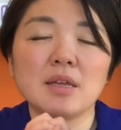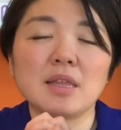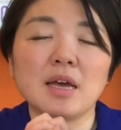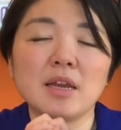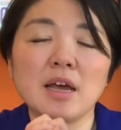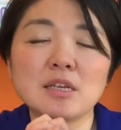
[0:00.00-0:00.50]

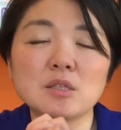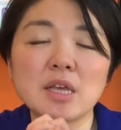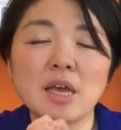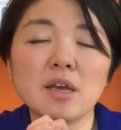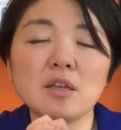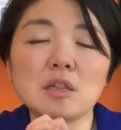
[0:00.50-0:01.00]
that as
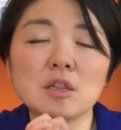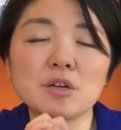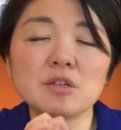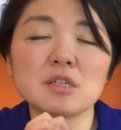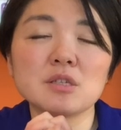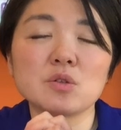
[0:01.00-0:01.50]
they
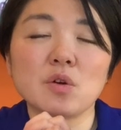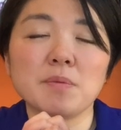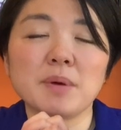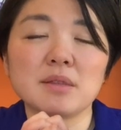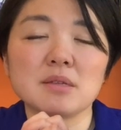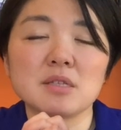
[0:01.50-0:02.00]
learned this story
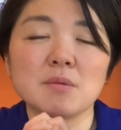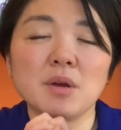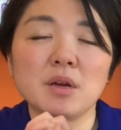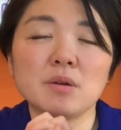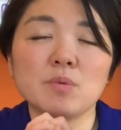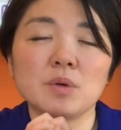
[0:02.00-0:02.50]
about the
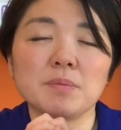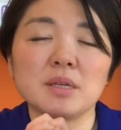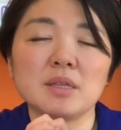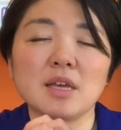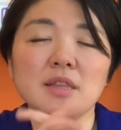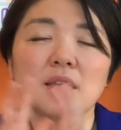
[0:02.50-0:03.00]
Samaritan
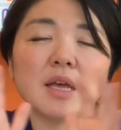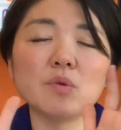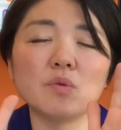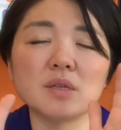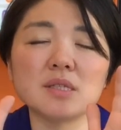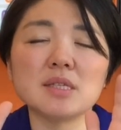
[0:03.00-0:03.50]
woman, that they
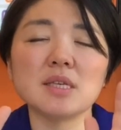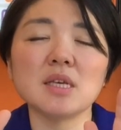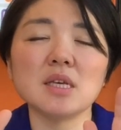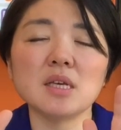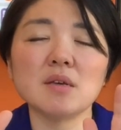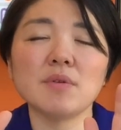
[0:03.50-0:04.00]
would
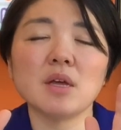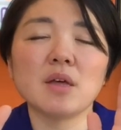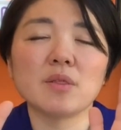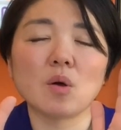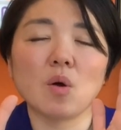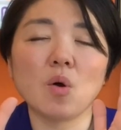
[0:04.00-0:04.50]
receive
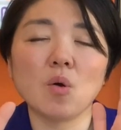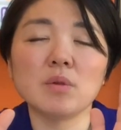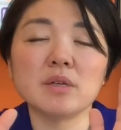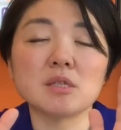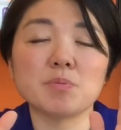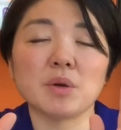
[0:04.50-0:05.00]
the
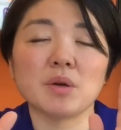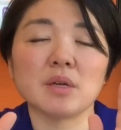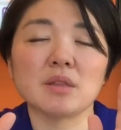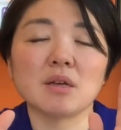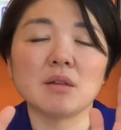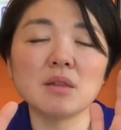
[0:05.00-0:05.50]
Holy
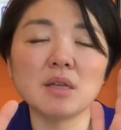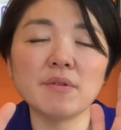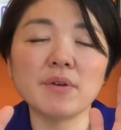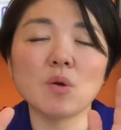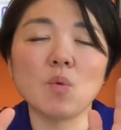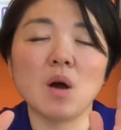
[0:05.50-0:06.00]
Spirit, the
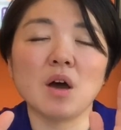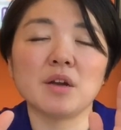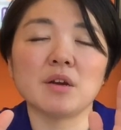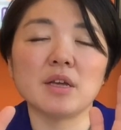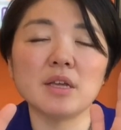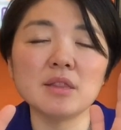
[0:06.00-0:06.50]
living water
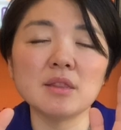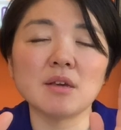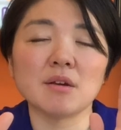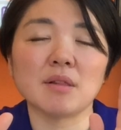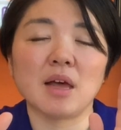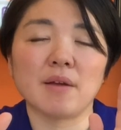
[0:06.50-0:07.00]
in
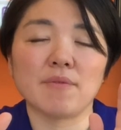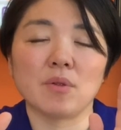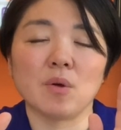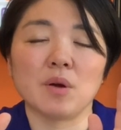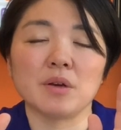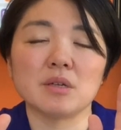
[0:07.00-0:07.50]
their life,
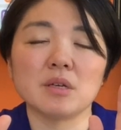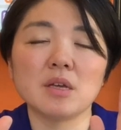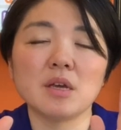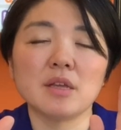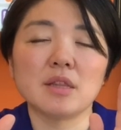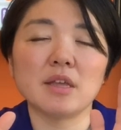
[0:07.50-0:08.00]
Lord,
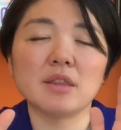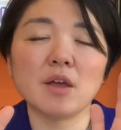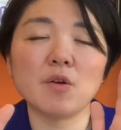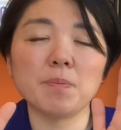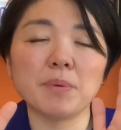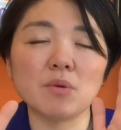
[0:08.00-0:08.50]
that they
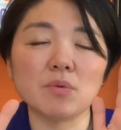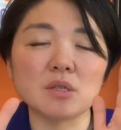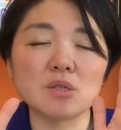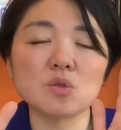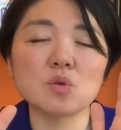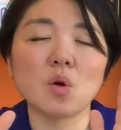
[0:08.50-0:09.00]
would be
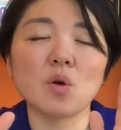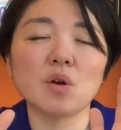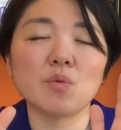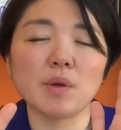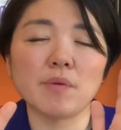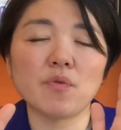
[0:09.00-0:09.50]

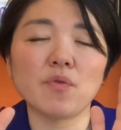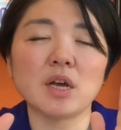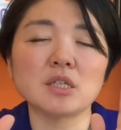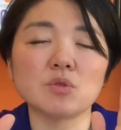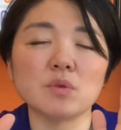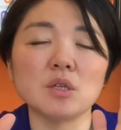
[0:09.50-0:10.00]
restored,
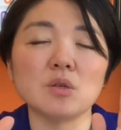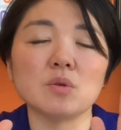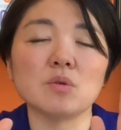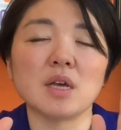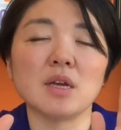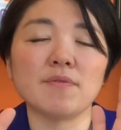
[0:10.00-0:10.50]
refreshed,
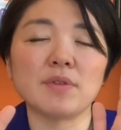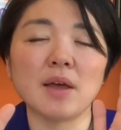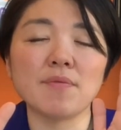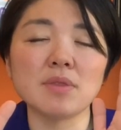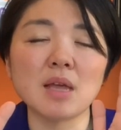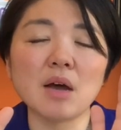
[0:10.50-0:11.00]
renewed. And if they
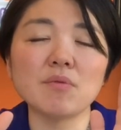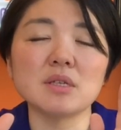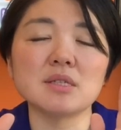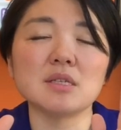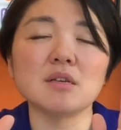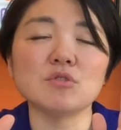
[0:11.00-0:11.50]
have not
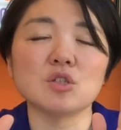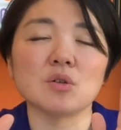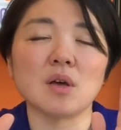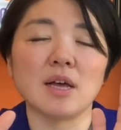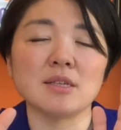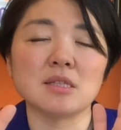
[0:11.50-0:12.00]
received you
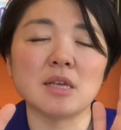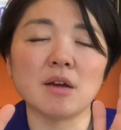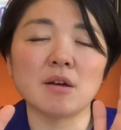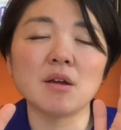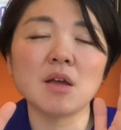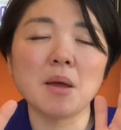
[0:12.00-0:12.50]
as their